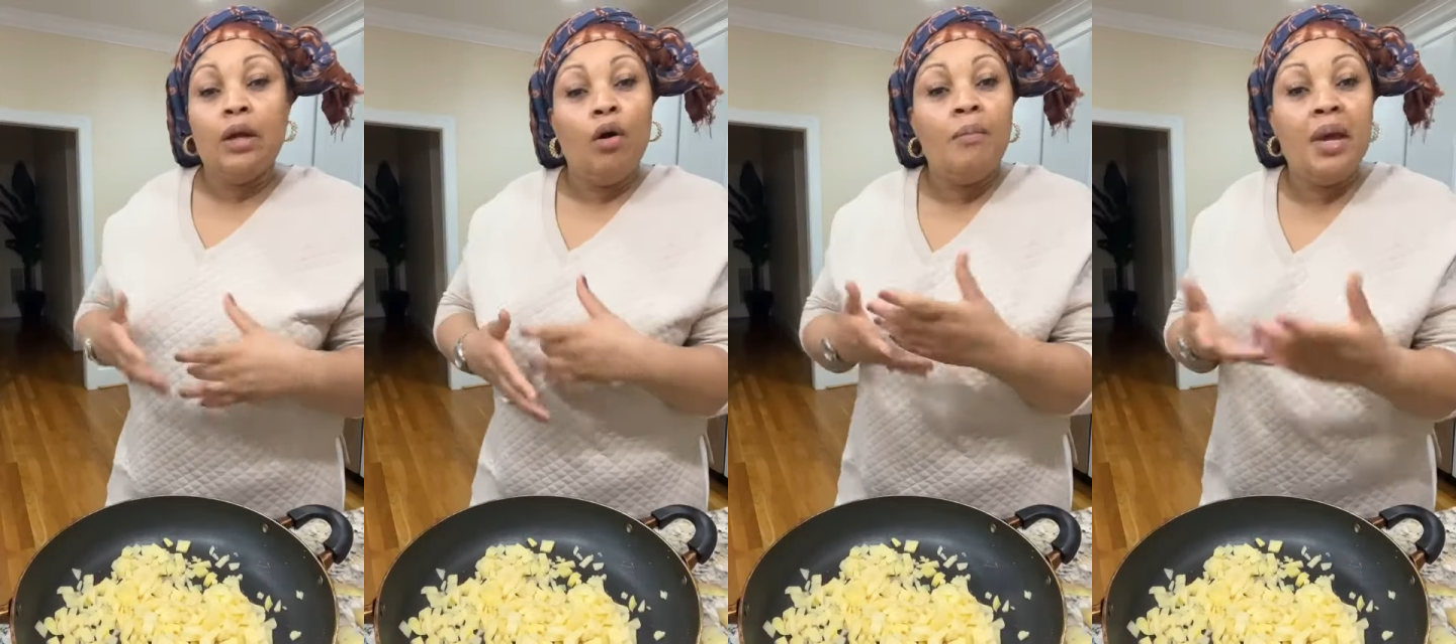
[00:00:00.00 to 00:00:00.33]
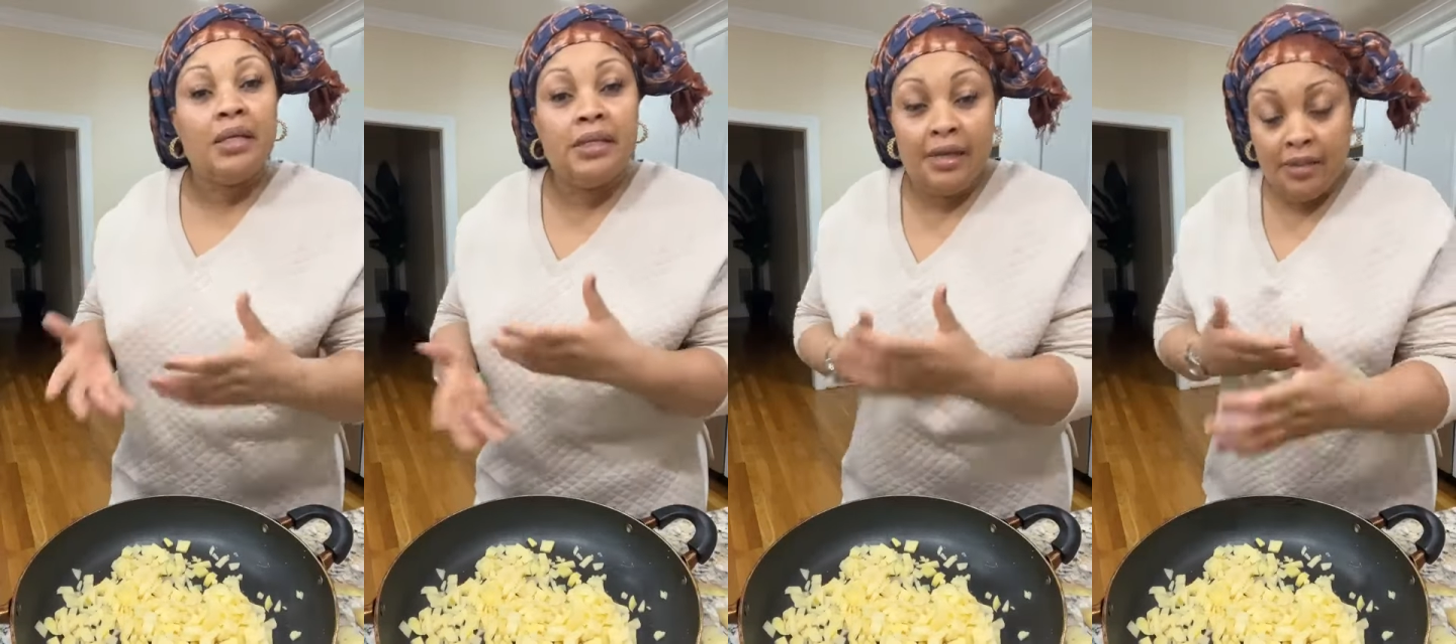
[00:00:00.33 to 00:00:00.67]
it
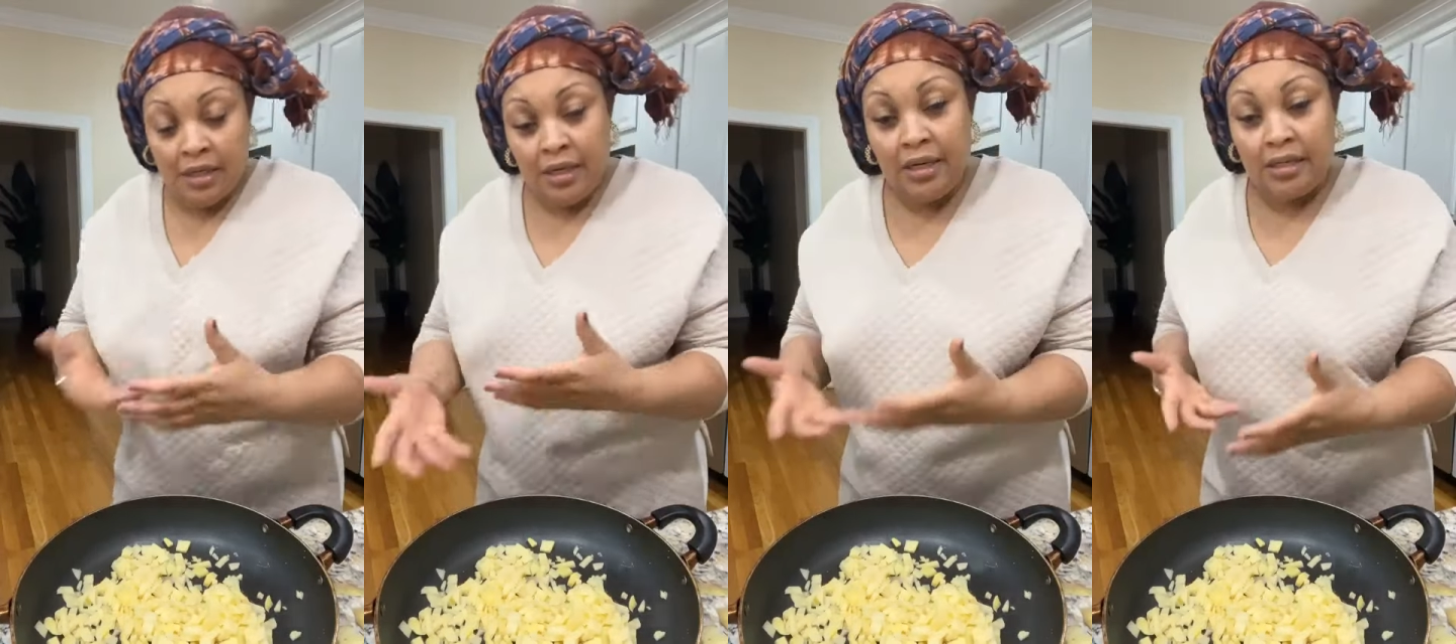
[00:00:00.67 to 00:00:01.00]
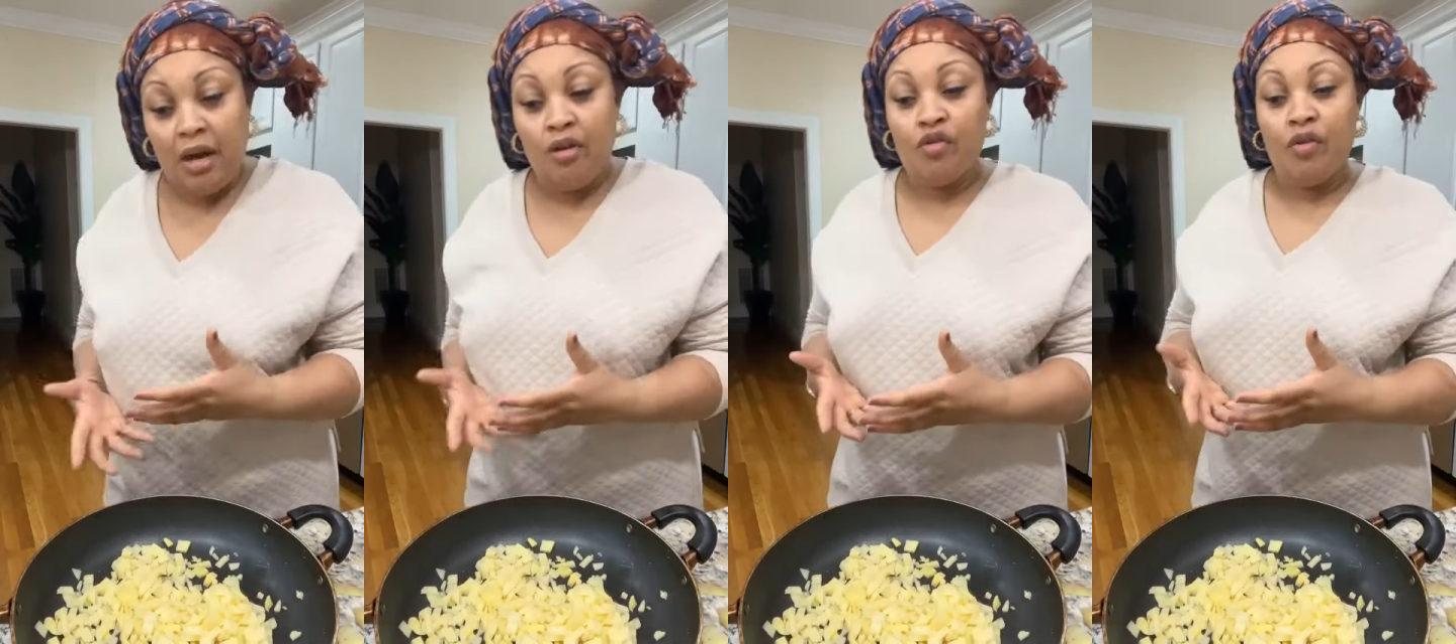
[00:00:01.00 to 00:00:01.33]
don't make sense in
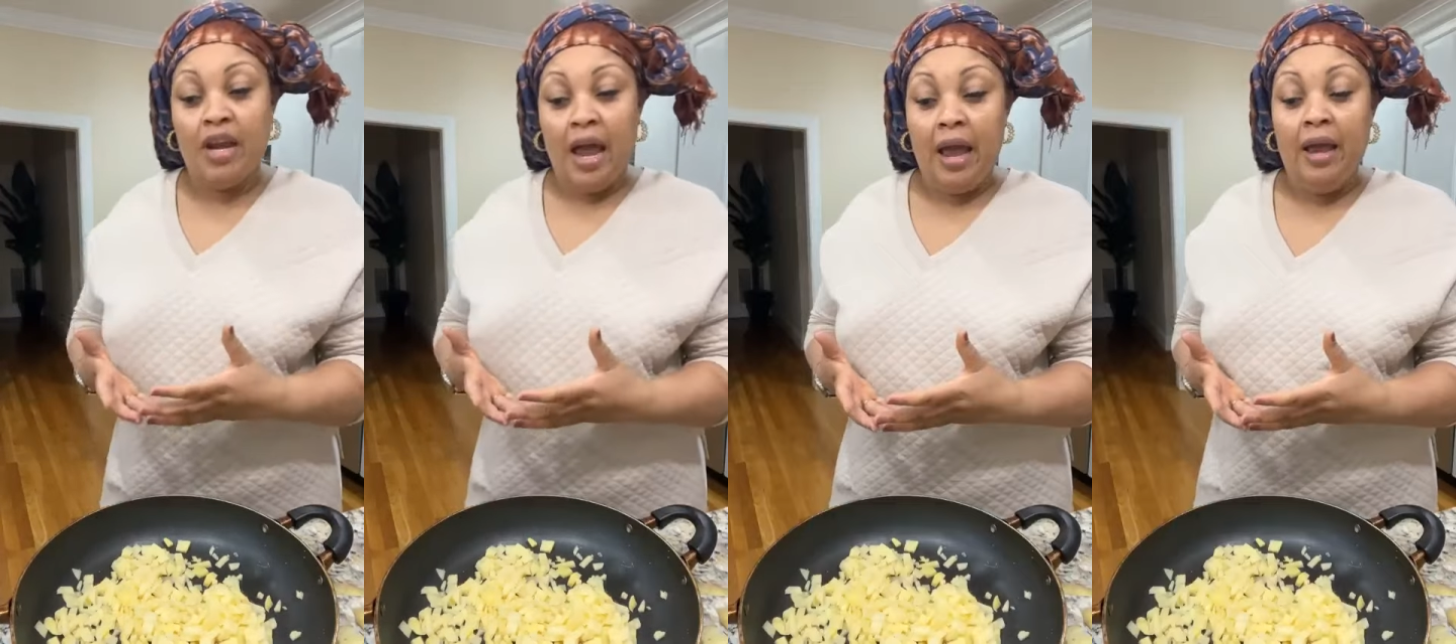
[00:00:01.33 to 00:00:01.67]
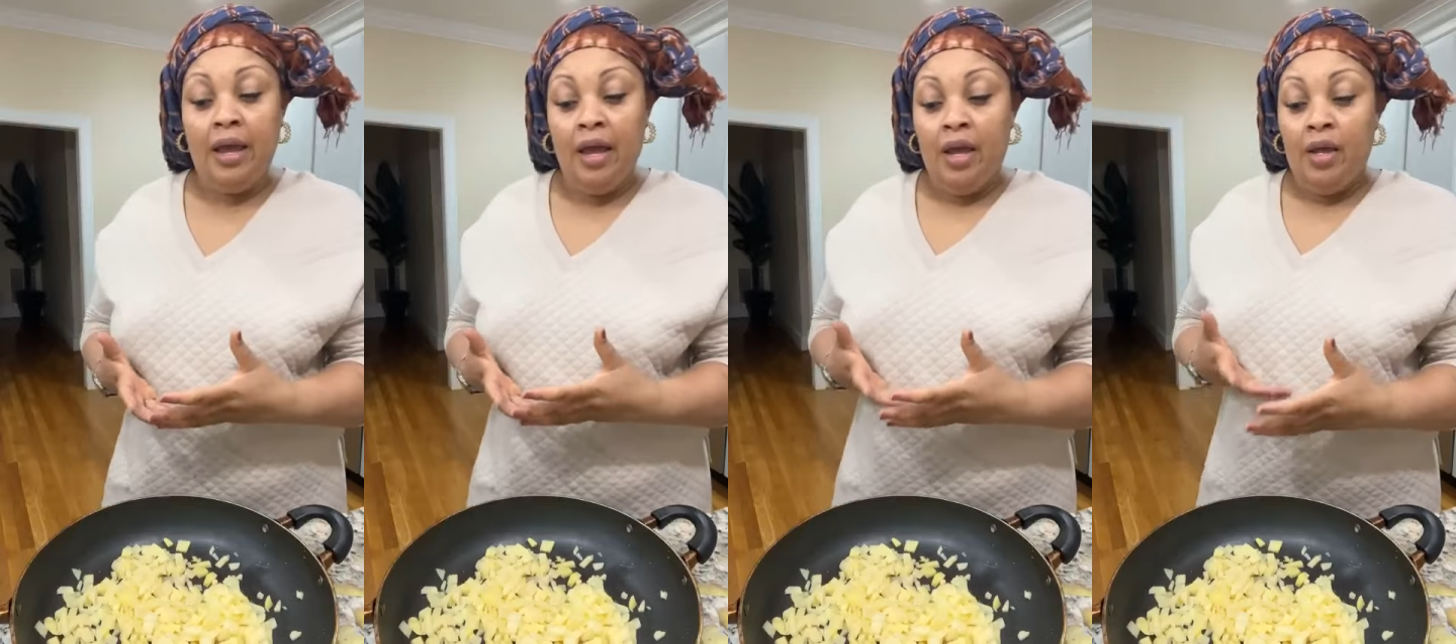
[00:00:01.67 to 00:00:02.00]
this country
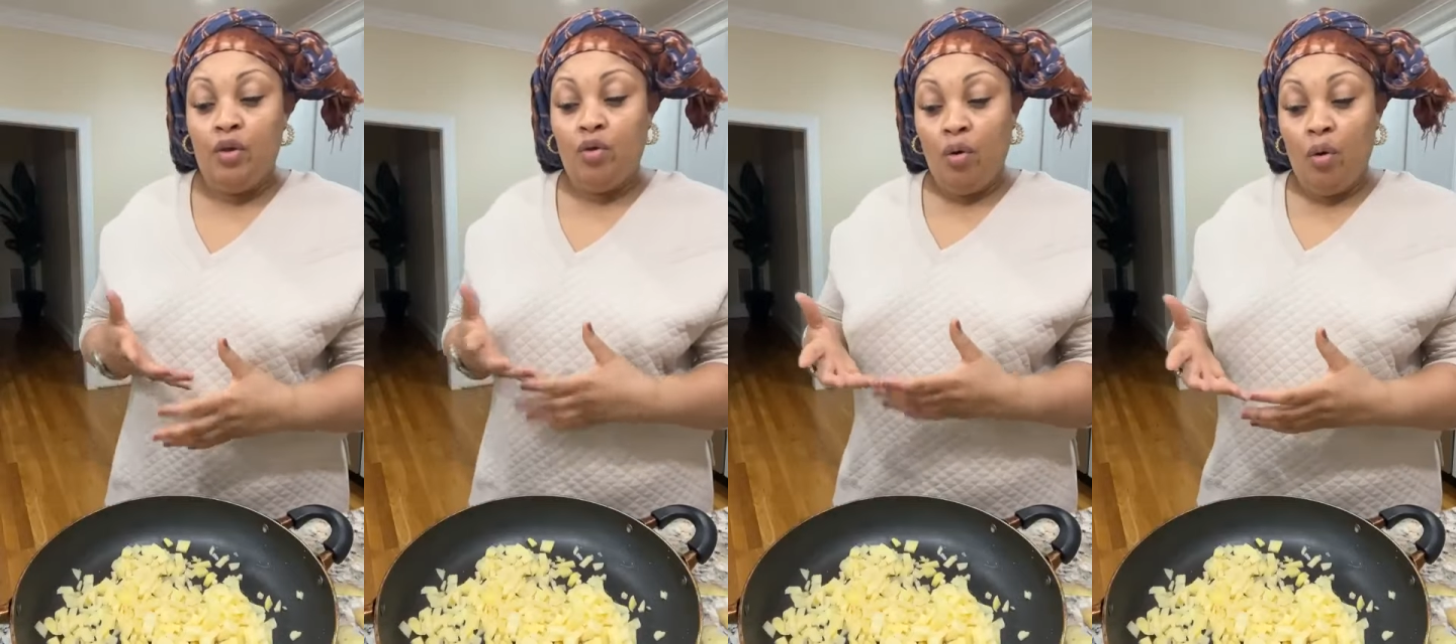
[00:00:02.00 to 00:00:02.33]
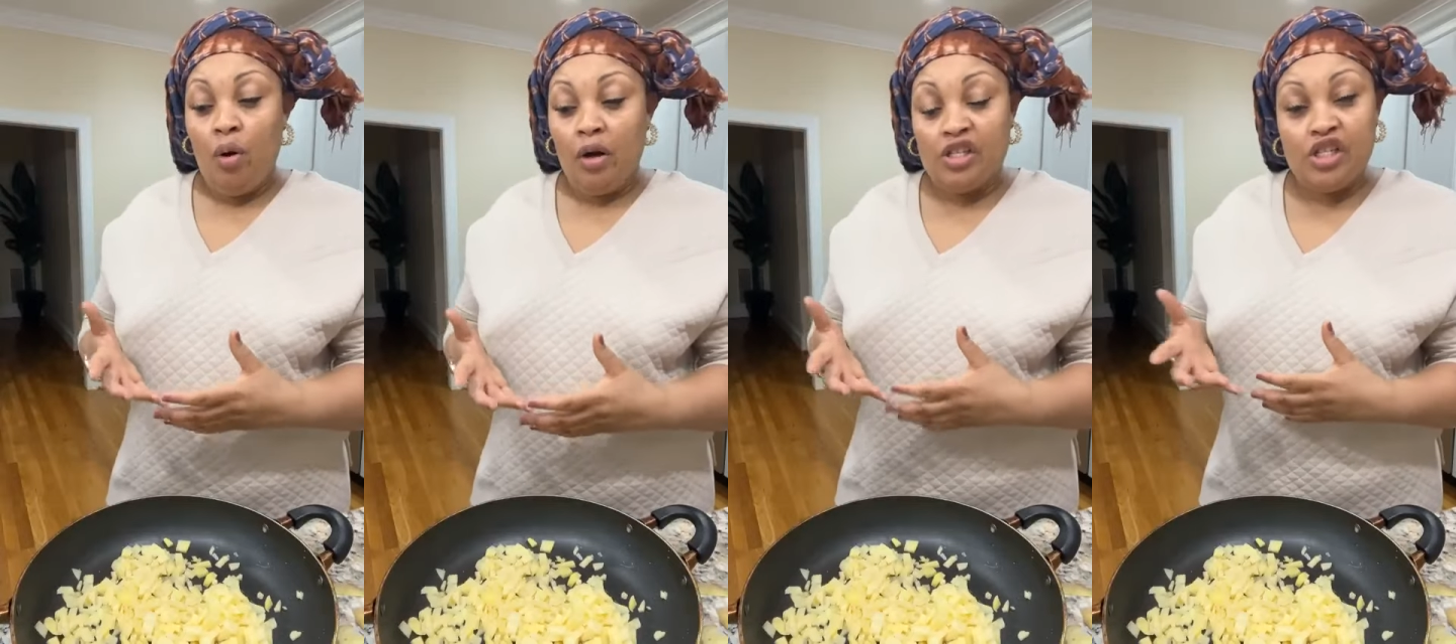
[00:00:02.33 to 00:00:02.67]
that you,